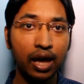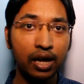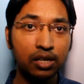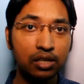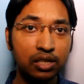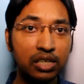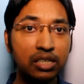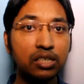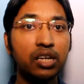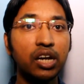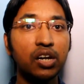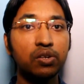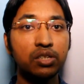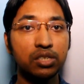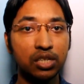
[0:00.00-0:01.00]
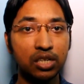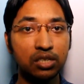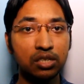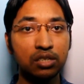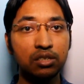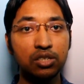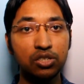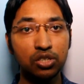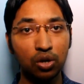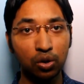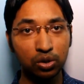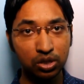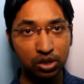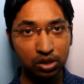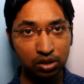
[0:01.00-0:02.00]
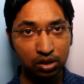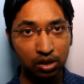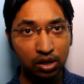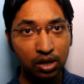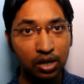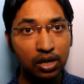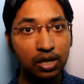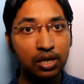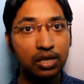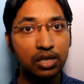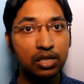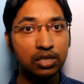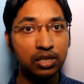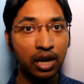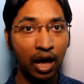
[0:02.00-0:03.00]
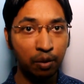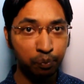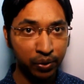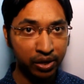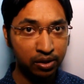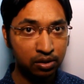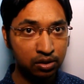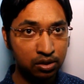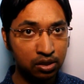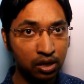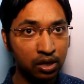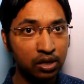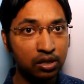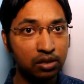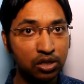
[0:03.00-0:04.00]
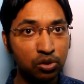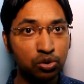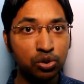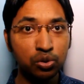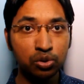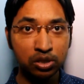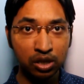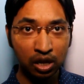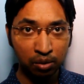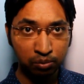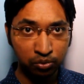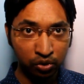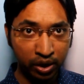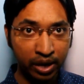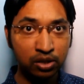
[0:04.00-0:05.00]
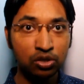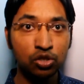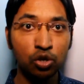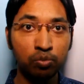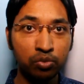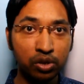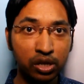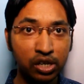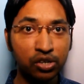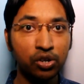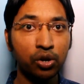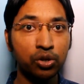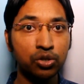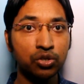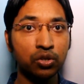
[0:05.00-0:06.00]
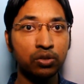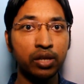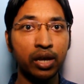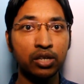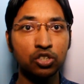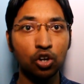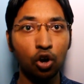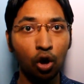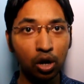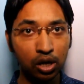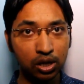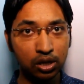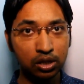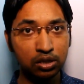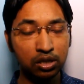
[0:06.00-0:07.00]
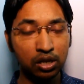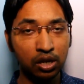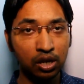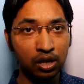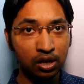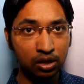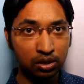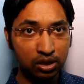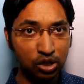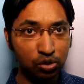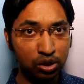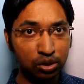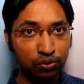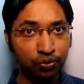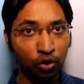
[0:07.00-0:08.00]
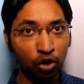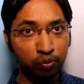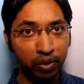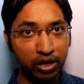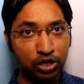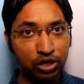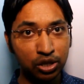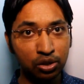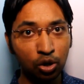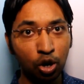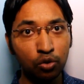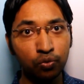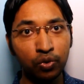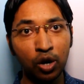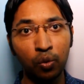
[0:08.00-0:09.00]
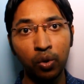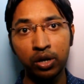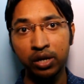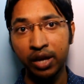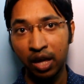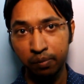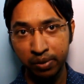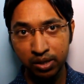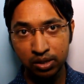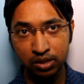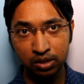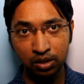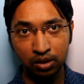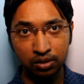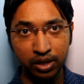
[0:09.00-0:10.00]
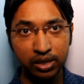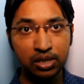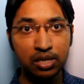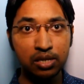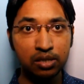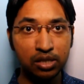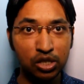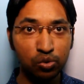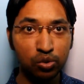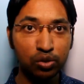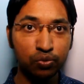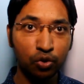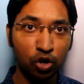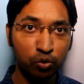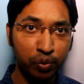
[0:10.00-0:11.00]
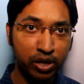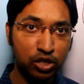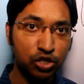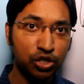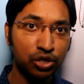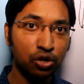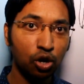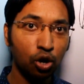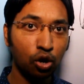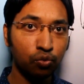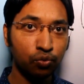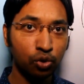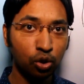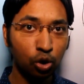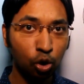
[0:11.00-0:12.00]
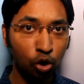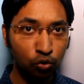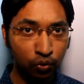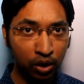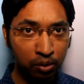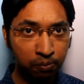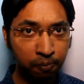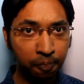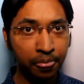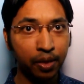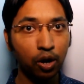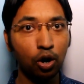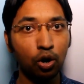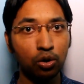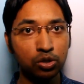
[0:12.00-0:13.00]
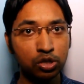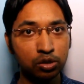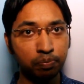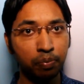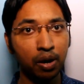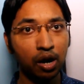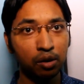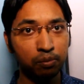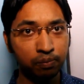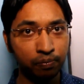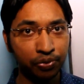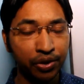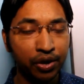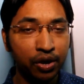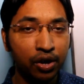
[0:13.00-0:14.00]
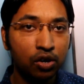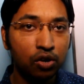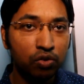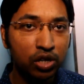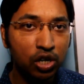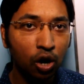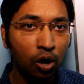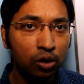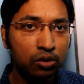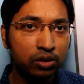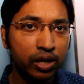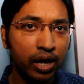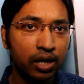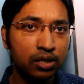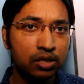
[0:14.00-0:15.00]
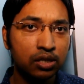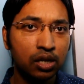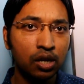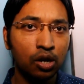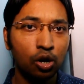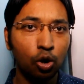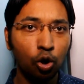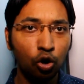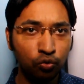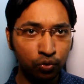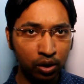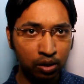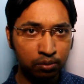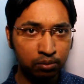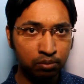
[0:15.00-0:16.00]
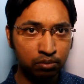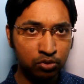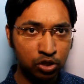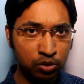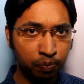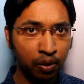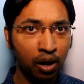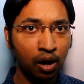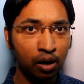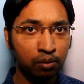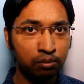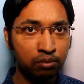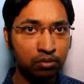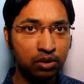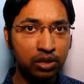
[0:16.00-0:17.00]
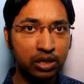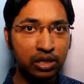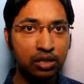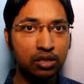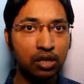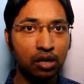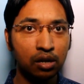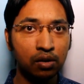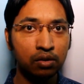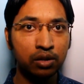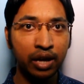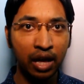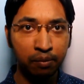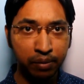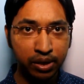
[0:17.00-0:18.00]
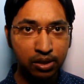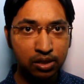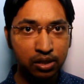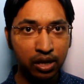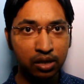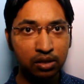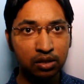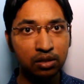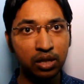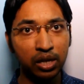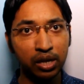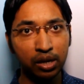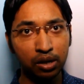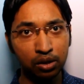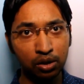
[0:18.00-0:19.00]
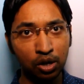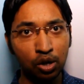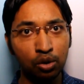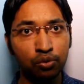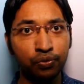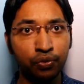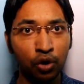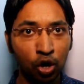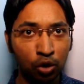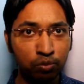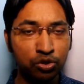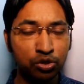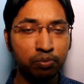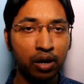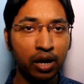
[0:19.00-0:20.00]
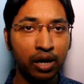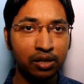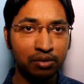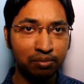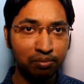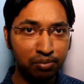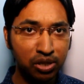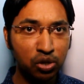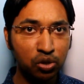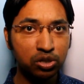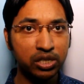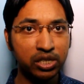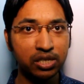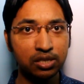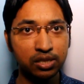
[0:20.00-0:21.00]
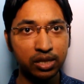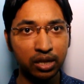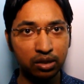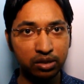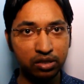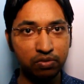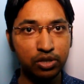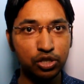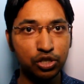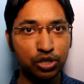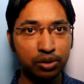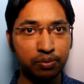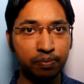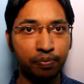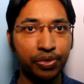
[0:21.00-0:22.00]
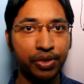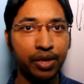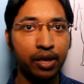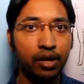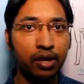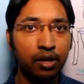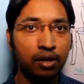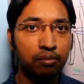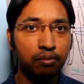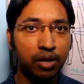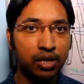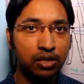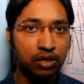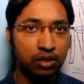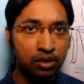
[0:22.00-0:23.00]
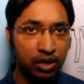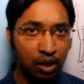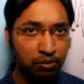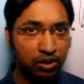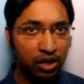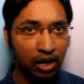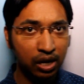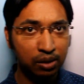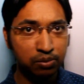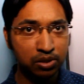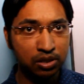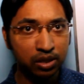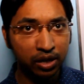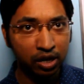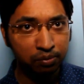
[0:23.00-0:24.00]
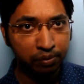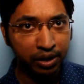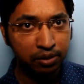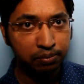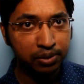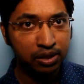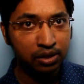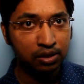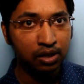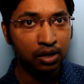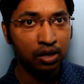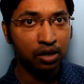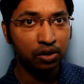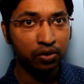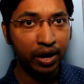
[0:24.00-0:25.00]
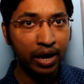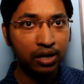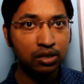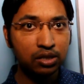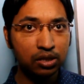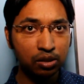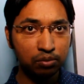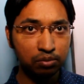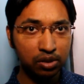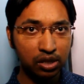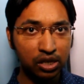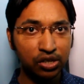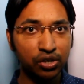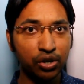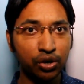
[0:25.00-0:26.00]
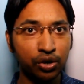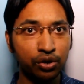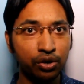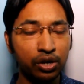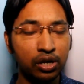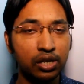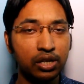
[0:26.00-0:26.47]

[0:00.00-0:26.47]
an inherited disorder. It happens due to some random errors that occurred during formation of our gametes, that is during formation of ovum or sperm. Recall that ovum, sperm, these are gametes and they are formed by meiotic cell division. But sometimes there may be random error